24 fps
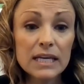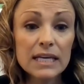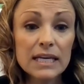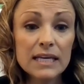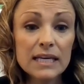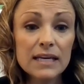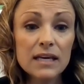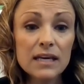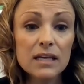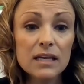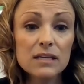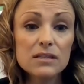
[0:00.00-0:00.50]

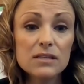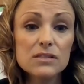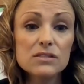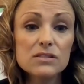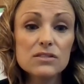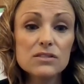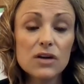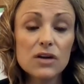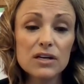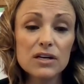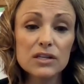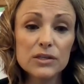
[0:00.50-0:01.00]
He
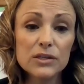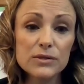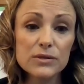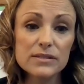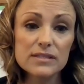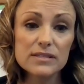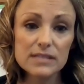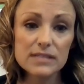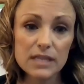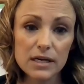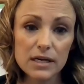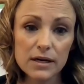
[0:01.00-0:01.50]
started to lose
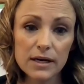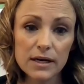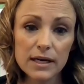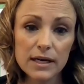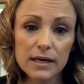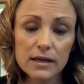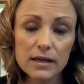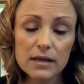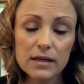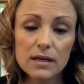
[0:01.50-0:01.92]
his hearing.